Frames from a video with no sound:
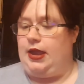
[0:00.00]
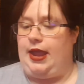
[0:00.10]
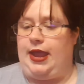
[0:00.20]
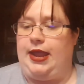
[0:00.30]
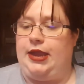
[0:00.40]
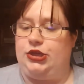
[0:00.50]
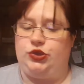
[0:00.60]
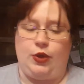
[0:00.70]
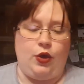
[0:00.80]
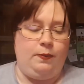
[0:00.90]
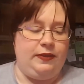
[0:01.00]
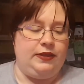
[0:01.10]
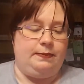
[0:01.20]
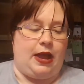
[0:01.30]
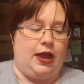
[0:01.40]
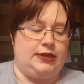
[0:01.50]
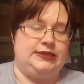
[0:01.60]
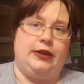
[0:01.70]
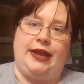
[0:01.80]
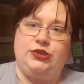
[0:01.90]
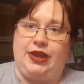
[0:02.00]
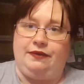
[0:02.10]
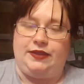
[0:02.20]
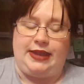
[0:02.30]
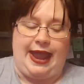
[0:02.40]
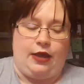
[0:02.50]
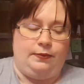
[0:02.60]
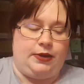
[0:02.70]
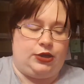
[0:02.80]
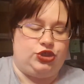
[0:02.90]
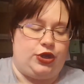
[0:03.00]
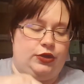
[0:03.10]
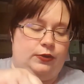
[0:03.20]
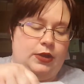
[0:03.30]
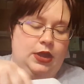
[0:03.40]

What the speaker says: And you open the box. Now I took everything out, but I'll show you.